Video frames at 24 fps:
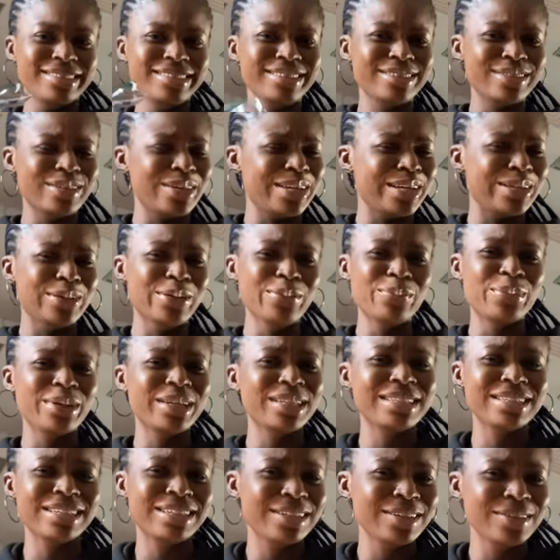So you're not
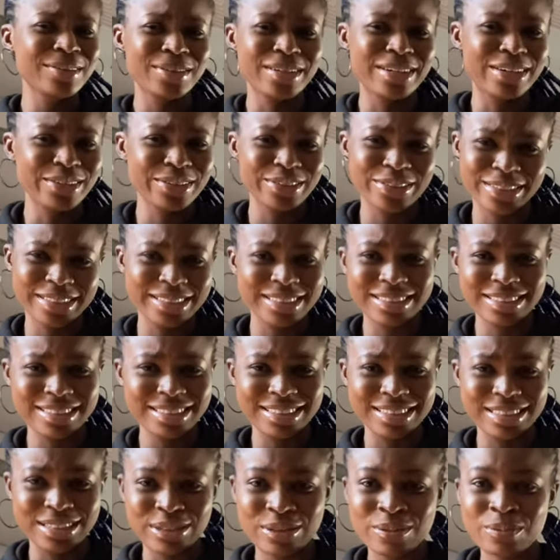paying any local
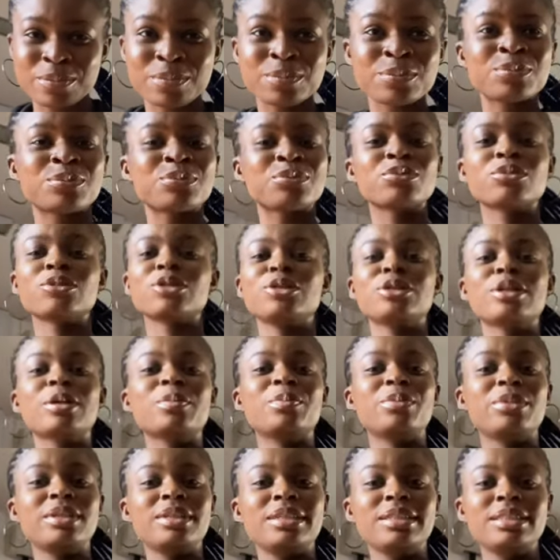currency. You are
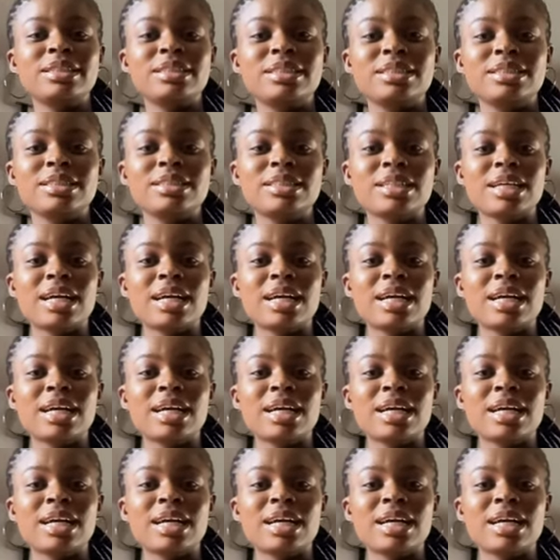paying in